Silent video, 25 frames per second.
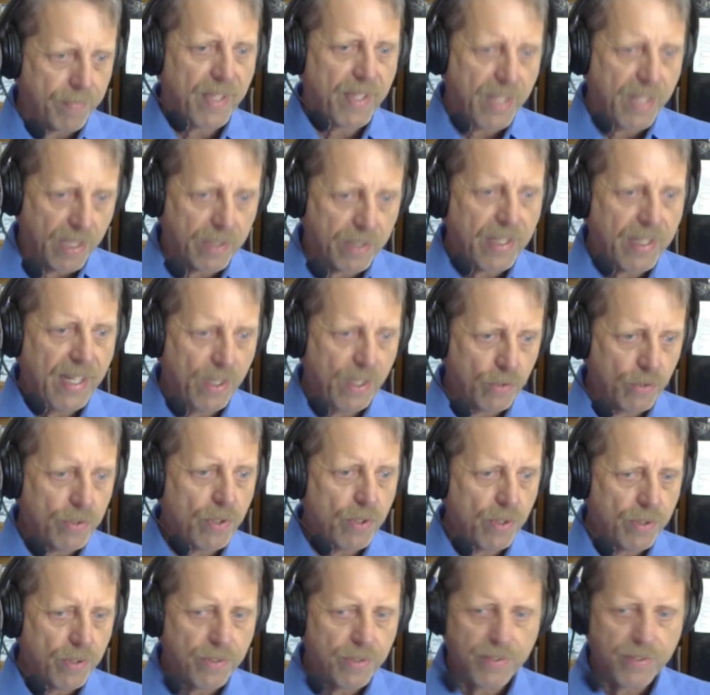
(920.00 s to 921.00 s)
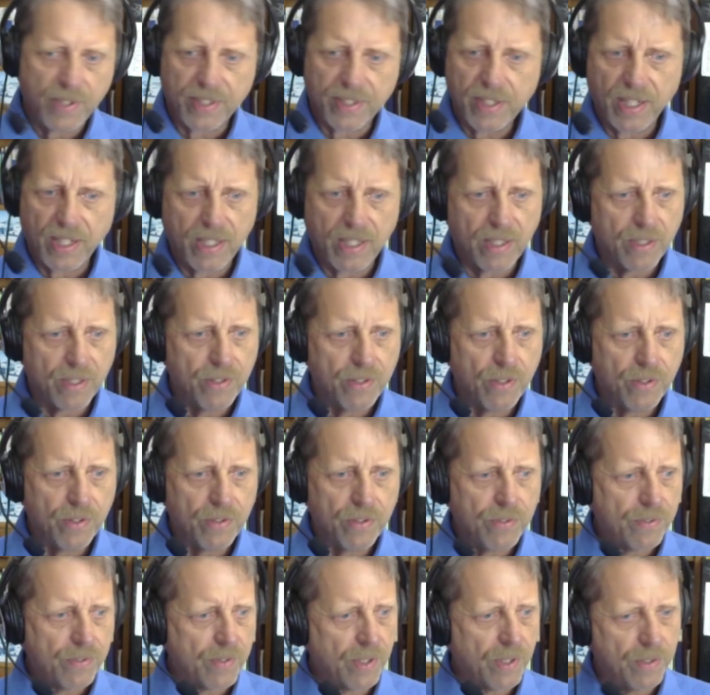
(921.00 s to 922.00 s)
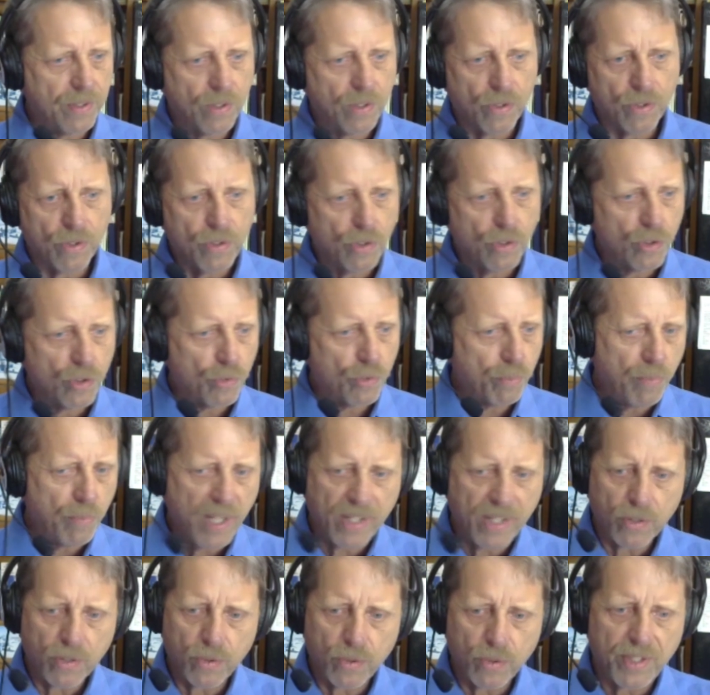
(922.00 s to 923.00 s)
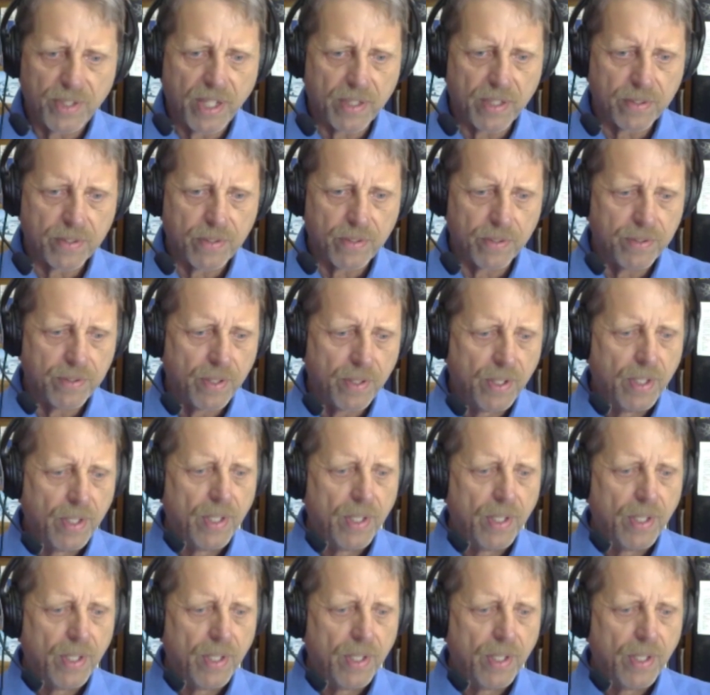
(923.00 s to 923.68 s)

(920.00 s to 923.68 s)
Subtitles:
counselors, psychologists, the nurses, medical doctors.